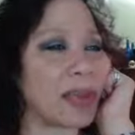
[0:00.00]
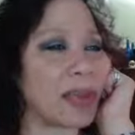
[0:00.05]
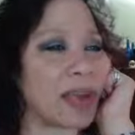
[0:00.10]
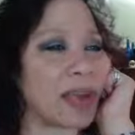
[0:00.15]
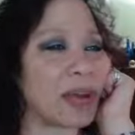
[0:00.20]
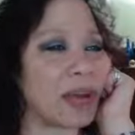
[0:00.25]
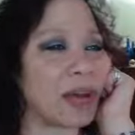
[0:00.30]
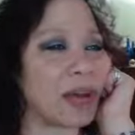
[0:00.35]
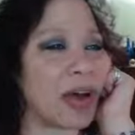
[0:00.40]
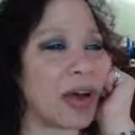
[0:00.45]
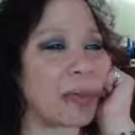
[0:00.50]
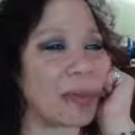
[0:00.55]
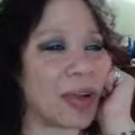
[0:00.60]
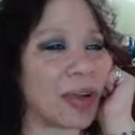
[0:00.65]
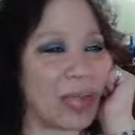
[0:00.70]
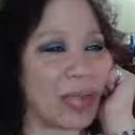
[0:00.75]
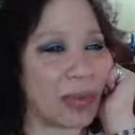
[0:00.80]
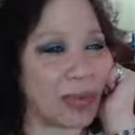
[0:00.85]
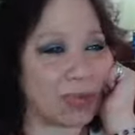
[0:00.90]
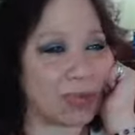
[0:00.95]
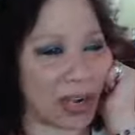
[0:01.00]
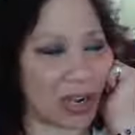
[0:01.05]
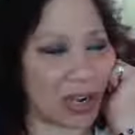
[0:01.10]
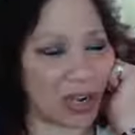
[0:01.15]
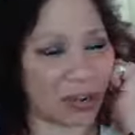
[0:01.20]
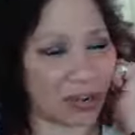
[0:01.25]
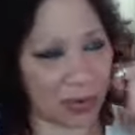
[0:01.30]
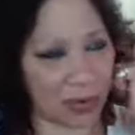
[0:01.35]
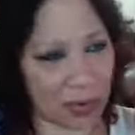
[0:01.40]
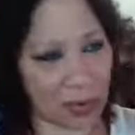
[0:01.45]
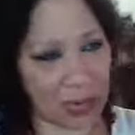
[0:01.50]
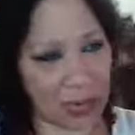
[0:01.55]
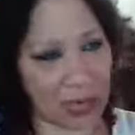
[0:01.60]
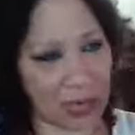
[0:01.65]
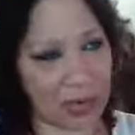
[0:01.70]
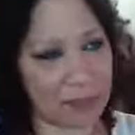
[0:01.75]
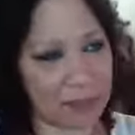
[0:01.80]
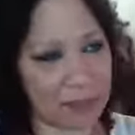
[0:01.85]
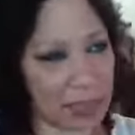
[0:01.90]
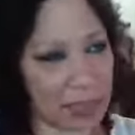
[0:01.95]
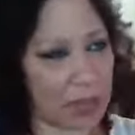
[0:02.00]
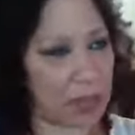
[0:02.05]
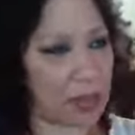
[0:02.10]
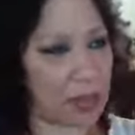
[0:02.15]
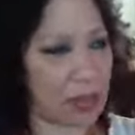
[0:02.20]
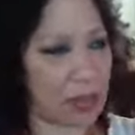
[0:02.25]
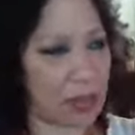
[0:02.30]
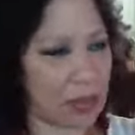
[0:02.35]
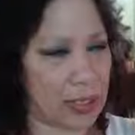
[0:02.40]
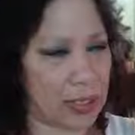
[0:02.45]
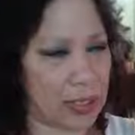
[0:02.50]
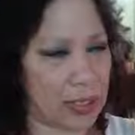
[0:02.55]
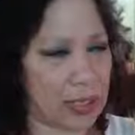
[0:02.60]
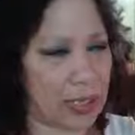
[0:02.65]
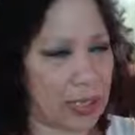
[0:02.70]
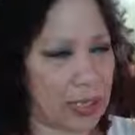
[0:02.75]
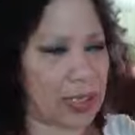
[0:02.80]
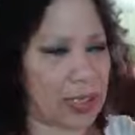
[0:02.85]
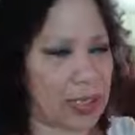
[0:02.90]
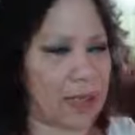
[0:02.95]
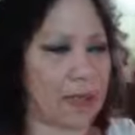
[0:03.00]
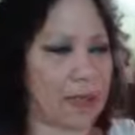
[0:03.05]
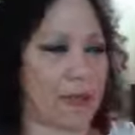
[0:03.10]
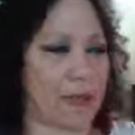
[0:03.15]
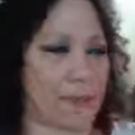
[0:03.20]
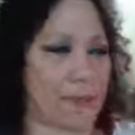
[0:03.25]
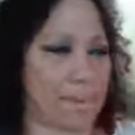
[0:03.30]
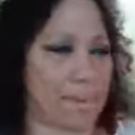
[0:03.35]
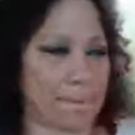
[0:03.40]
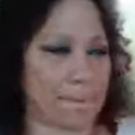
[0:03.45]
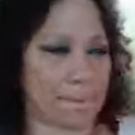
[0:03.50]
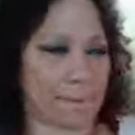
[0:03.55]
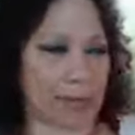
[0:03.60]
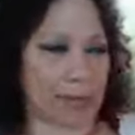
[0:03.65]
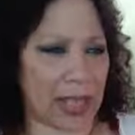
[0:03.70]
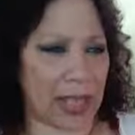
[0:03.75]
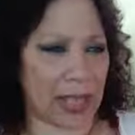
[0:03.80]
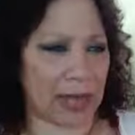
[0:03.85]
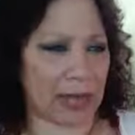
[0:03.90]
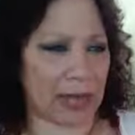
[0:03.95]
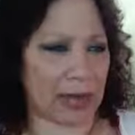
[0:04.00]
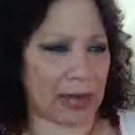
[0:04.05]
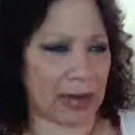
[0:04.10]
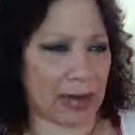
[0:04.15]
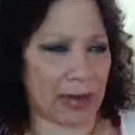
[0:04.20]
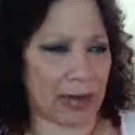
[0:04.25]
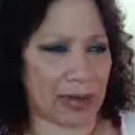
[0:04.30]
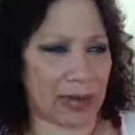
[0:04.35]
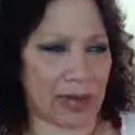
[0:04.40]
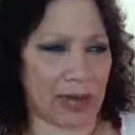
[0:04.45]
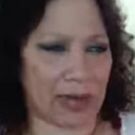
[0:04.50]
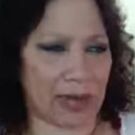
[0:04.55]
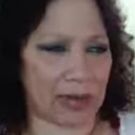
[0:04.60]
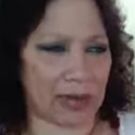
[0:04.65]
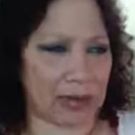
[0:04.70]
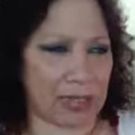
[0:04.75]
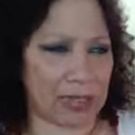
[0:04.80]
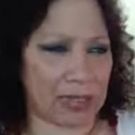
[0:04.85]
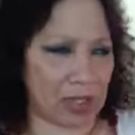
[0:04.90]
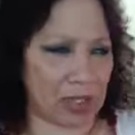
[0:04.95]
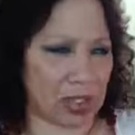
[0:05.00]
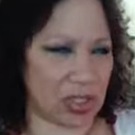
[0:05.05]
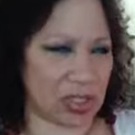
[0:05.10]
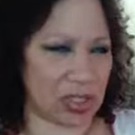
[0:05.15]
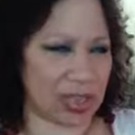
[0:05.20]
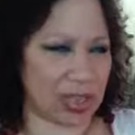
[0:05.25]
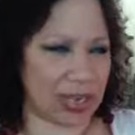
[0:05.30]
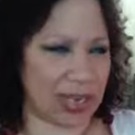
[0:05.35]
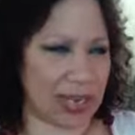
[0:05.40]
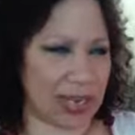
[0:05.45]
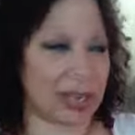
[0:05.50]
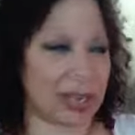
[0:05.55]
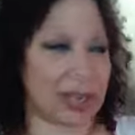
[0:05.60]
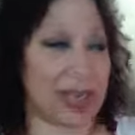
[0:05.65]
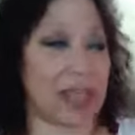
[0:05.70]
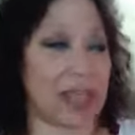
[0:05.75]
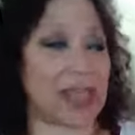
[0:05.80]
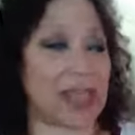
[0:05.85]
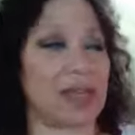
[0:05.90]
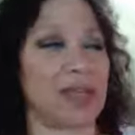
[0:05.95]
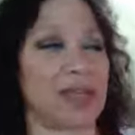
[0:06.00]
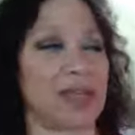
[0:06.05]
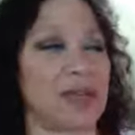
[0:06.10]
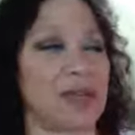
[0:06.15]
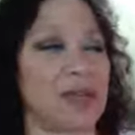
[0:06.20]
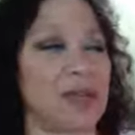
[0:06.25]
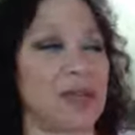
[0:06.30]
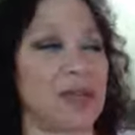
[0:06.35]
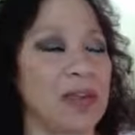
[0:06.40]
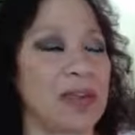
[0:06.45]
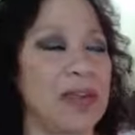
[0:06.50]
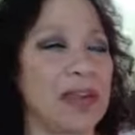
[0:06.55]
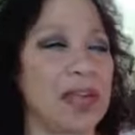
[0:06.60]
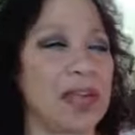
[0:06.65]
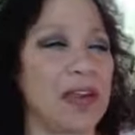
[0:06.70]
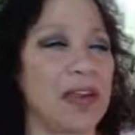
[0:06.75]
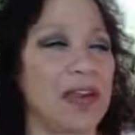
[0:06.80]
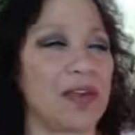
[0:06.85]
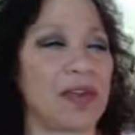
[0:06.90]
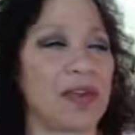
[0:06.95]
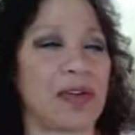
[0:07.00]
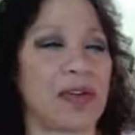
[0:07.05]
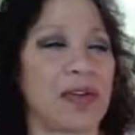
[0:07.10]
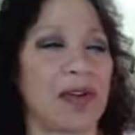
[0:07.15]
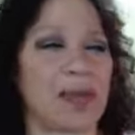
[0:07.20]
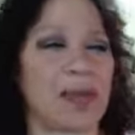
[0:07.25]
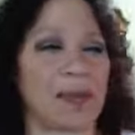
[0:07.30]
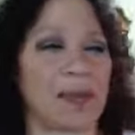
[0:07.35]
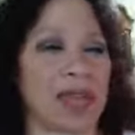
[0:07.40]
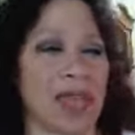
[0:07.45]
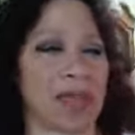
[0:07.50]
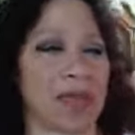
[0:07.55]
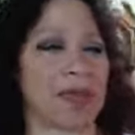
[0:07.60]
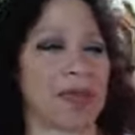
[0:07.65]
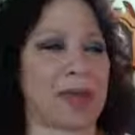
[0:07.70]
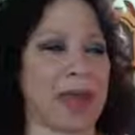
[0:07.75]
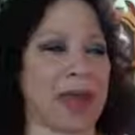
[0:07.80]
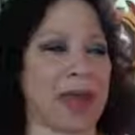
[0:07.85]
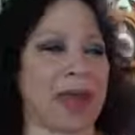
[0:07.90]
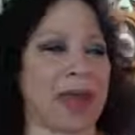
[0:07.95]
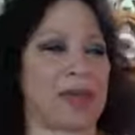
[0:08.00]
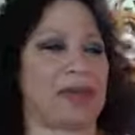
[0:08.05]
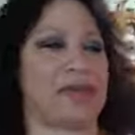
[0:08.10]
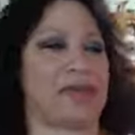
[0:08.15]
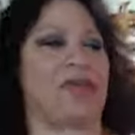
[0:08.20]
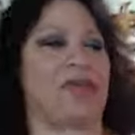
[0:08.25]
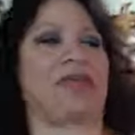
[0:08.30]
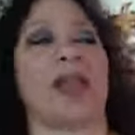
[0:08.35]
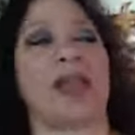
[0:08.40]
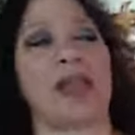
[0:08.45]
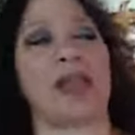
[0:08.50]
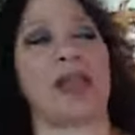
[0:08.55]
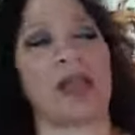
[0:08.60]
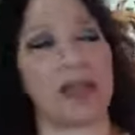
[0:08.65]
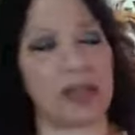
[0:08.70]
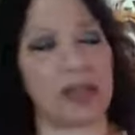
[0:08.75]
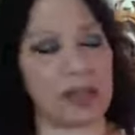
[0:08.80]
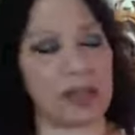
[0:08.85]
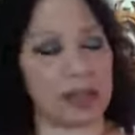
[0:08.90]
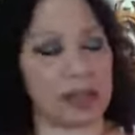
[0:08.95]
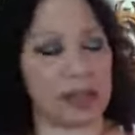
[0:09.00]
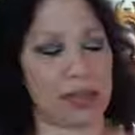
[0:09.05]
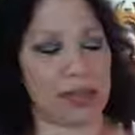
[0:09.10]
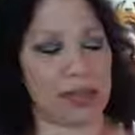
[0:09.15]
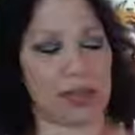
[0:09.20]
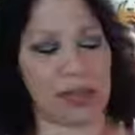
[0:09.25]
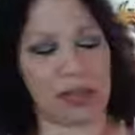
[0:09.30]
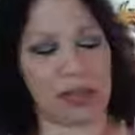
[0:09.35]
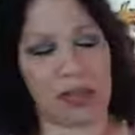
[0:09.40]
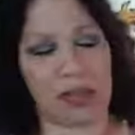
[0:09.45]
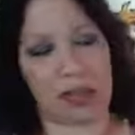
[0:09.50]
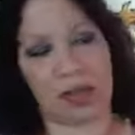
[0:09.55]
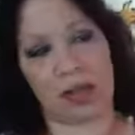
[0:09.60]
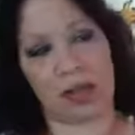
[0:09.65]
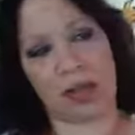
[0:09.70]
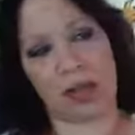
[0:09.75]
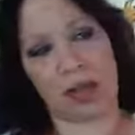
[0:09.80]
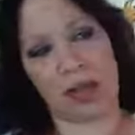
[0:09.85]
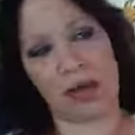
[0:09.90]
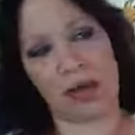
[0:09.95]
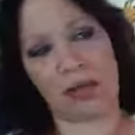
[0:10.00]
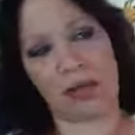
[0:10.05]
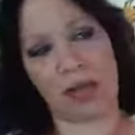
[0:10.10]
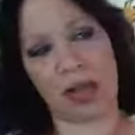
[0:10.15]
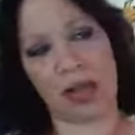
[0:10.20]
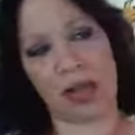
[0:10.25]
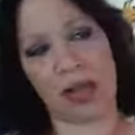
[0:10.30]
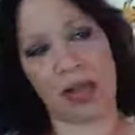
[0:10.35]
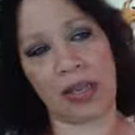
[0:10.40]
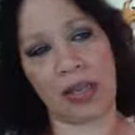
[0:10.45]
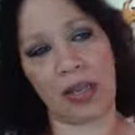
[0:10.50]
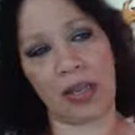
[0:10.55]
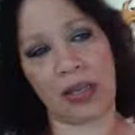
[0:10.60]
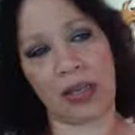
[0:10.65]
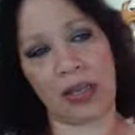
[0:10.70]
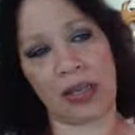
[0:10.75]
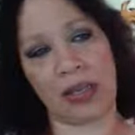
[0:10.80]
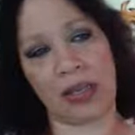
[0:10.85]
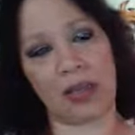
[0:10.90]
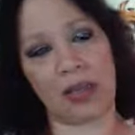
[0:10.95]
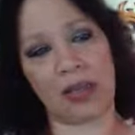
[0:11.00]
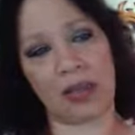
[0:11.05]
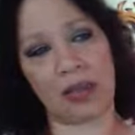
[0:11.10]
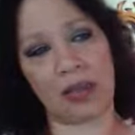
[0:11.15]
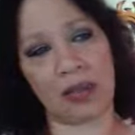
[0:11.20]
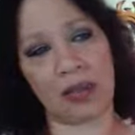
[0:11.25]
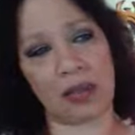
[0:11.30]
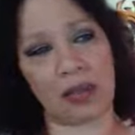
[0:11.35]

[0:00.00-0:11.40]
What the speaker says: maybe that'll help me to keep track of where I am. Annie. Hi there. I would love a message tonight. Thank you. Here from Cape Cod. Okay. All right, Annie.